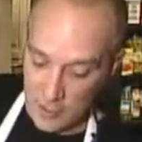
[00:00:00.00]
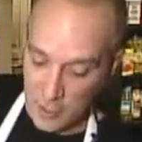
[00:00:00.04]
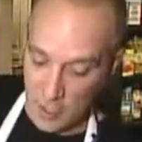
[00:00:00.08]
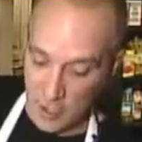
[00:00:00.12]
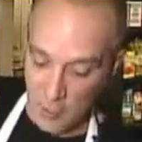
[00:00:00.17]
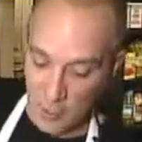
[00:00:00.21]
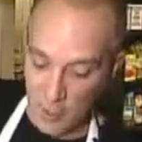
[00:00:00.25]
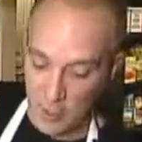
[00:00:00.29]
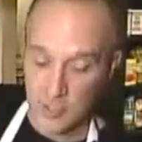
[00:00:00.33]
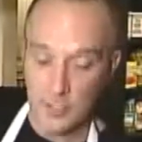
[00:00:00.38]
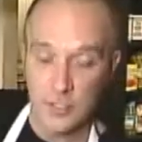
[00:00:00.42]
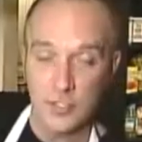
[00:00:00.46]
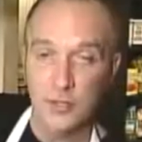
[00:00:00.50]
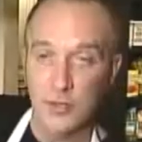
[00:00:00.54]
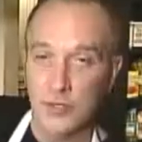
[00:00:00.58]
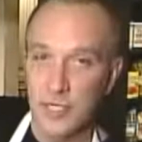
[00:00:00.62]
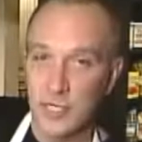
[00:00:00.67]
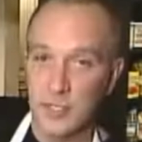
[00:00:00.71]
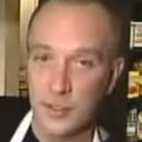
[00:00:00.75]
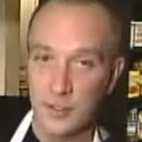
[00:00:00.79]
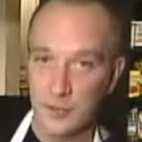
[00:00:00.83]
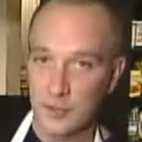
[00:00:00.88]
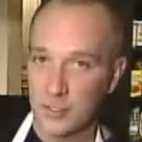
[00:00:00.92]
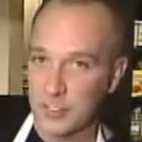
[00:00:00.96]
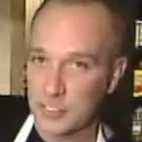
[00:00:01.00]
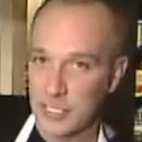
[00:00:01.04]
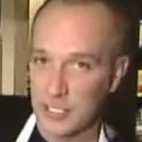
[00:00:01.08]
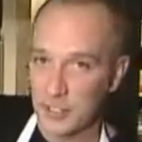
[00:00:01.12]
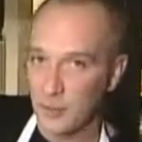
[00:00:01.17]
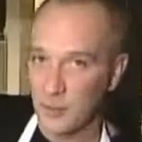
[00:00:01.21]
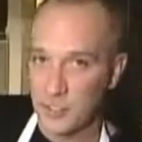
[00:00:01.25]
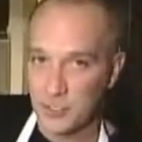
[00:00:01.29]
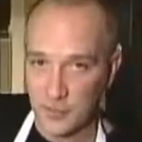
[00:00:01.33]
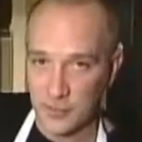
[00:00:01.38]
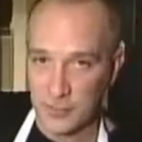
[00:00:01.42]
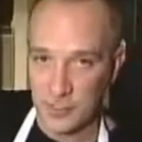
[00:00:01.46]
What I don't want to do
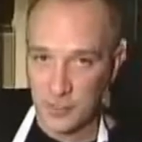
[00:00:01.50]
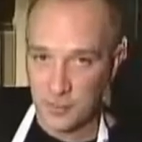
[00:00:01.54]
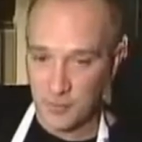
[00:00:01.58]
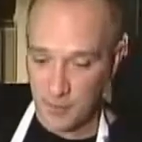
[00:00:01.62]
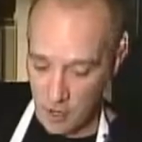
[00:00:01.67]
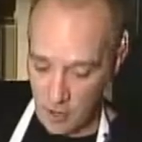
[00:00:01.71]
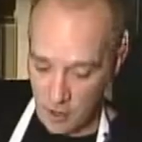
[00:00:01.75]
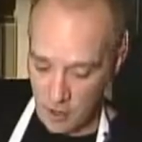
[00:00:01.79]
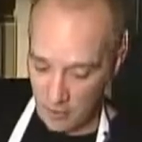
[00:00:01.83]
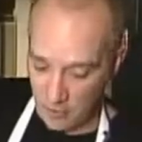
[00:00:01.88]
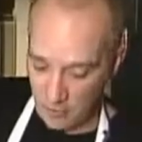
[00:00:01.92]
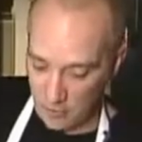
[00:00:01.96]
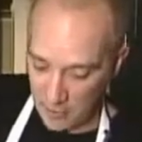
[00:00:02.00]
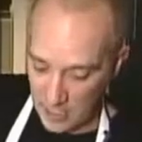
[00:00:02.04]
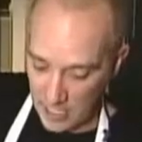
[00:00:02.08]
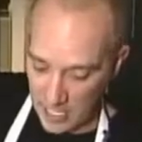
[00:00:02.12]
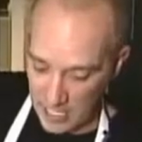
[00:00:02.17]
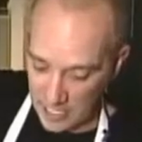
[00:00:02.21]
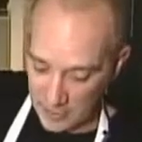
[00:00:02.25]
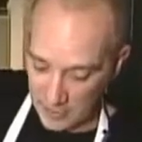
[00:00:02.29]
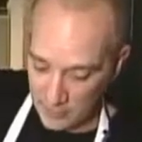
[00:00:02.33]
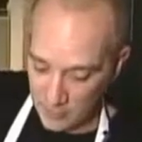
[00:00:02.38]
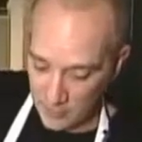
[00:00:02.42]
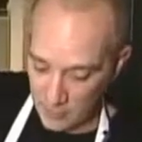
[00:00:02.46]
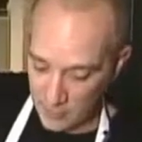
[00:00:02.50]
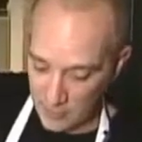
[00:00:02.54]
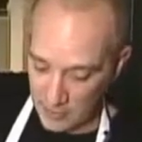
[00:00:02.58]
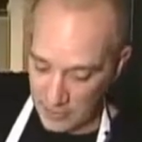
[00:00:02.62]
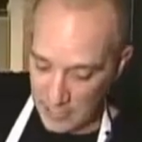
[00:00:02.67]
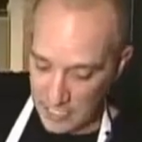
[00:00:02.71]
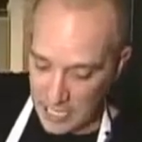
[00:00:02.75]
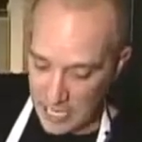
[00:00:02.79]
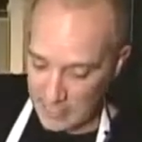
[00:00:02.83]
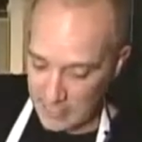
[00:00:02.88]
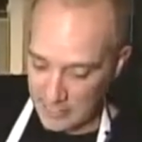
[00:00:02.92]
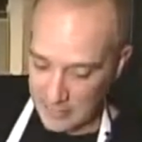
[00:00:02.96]
either is I don't want to serve it tomorrow.
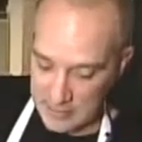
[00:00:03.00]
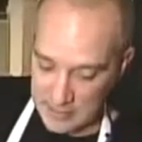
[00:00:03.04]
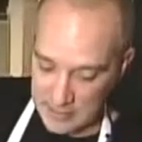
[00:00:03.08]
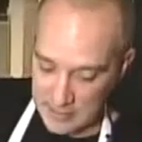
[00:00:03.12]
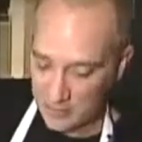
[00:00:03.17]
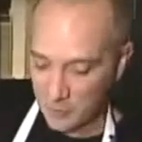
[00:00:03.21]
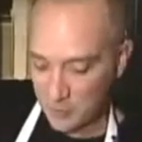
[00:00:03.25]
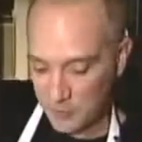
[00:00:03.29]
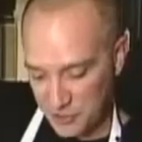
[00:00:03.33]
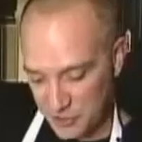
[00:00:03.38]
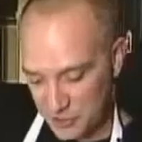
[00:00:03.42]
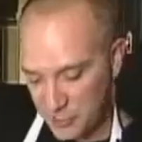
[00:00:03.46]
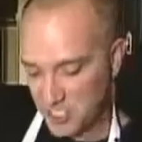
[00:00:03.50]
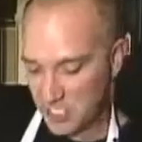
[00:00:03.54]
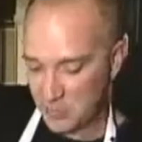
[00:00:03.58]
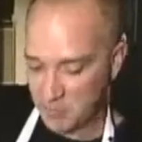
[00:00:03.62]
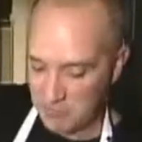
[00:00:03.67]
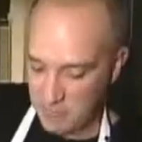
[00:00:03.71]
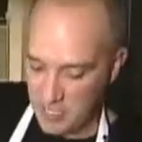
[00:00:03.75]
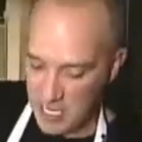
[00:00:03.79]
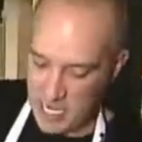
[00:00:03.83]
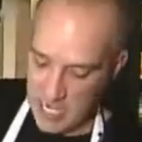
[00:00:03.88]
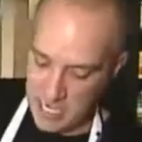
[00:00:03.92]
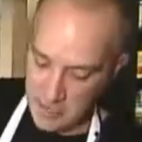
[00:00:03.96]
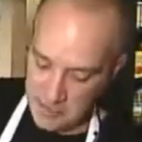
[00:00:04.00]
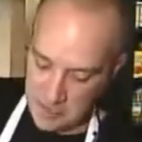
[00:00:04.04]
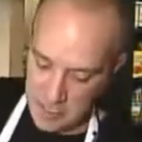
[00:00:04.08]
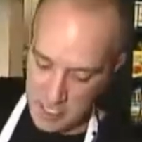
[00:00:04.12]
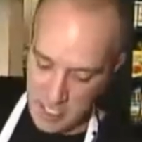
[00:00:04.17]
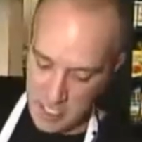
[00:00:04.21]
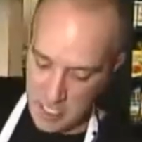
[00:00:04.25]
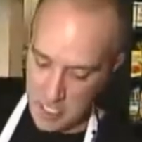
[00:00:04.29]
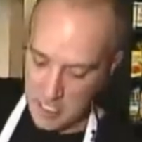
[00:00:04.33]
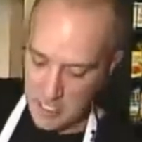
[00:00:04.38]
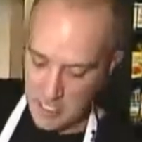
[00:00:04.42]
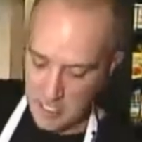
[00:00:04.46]
I'd really like this to sit
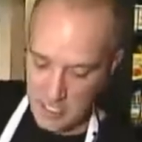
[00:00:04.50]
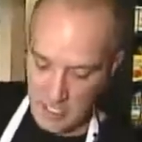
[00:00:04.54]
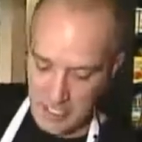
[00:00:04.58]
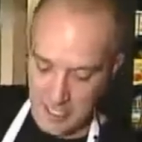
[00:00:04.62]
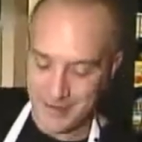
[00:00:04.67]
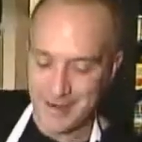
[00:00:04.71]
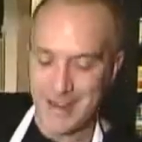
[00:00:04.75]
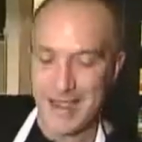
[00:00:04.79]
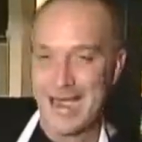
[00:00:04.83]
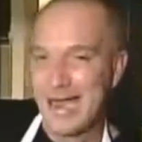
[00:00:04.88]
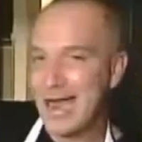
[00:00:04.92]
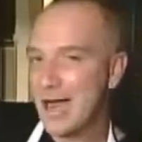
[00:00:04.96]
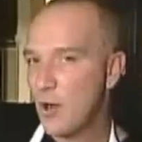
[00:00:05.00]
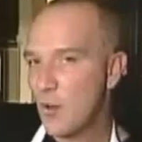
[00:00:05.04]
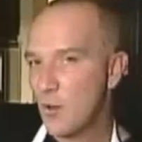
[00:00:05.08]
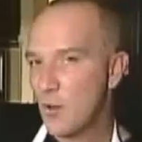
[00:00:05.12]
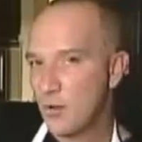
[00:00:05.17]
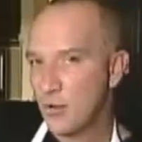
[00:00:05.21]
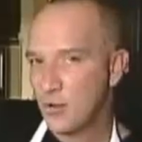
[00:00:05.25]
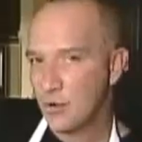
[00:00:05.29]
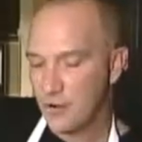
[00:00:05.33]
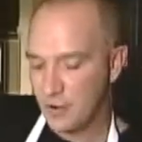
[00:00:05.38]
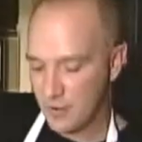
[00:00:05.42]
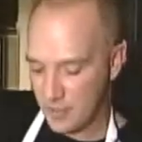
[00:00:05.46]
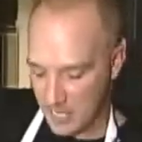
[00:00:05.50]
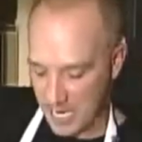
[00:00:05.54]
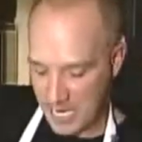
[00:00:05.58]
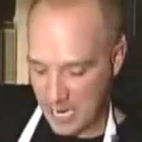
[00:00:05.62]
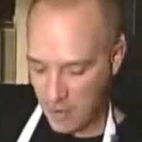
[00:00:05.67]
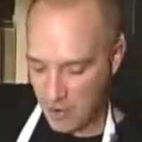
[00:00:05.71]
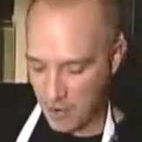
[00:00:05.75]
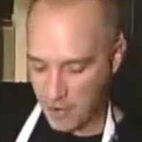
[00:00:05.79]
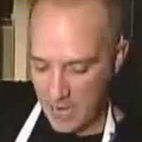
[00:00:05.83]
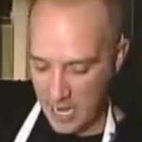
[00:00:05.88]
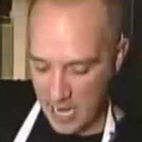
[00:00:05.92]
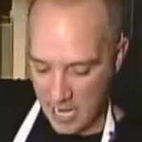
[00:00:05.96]
maybe an
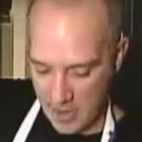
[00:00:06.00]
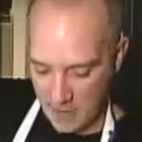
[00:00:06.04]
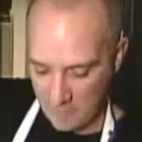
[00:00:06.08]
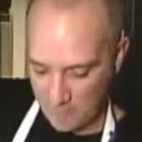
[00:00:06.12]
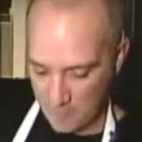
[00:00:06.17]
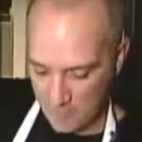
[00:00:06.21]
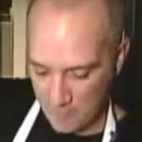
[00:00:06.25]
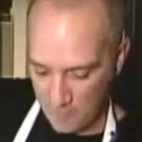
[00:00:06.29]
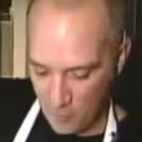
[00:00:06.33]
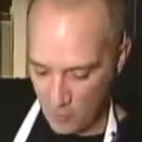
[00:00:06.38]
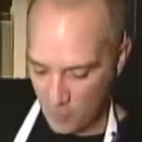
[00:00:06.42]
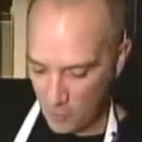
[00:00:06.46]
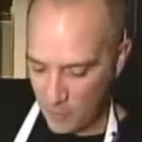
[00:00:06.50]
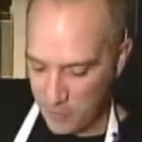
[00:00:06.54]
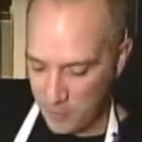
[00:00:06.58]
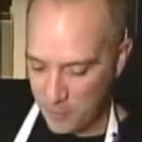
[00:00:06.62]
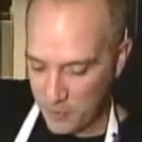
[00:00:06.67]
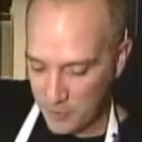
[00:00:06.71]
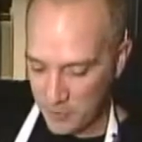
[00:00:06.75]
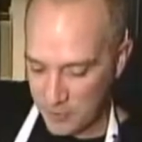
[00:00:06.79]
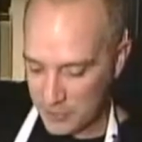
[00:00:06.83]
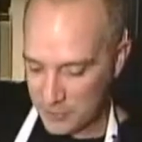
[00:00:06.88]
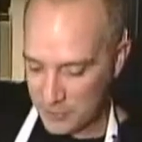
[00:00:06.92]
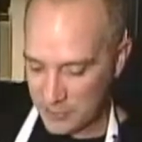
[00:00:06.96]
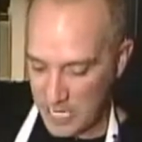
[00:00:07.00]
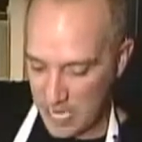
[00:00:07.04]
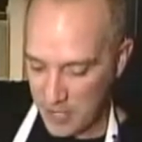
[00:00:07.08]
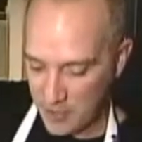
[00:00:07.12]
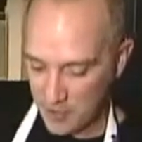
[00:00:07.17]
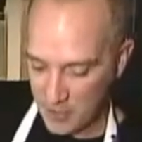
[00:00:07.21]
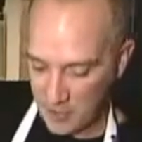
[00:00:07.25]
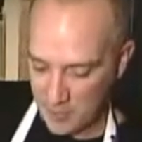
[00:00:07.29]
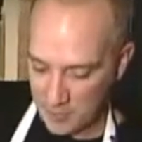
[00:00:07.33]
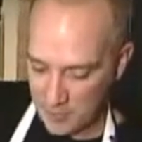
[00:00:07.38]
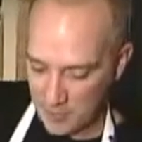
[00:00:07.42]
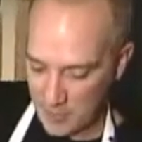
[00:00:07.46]
hour, hour and a half before we put
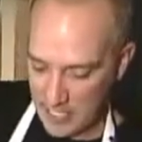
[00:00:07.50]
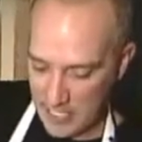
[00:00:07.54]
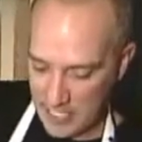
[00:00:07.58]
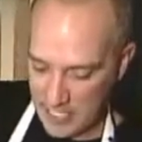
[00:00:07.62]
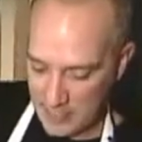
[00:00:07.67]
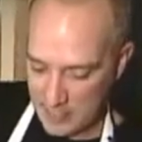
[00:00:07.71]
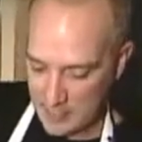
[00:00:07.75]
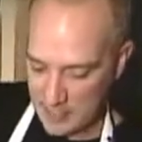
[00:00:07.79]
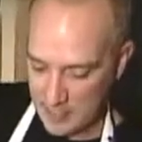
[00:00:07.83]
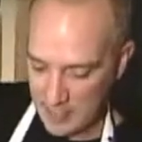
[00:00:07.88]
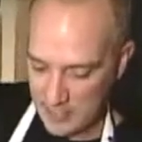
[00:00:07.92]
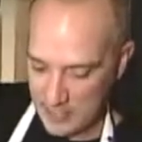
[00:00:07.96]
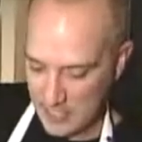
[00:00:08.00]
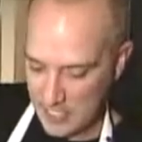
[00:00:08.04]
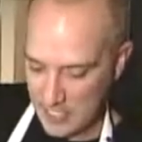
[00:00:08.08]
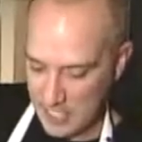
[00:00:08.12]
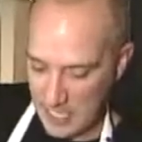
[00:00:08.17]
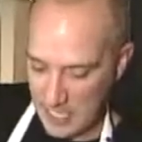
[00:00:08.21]
this out on a plate.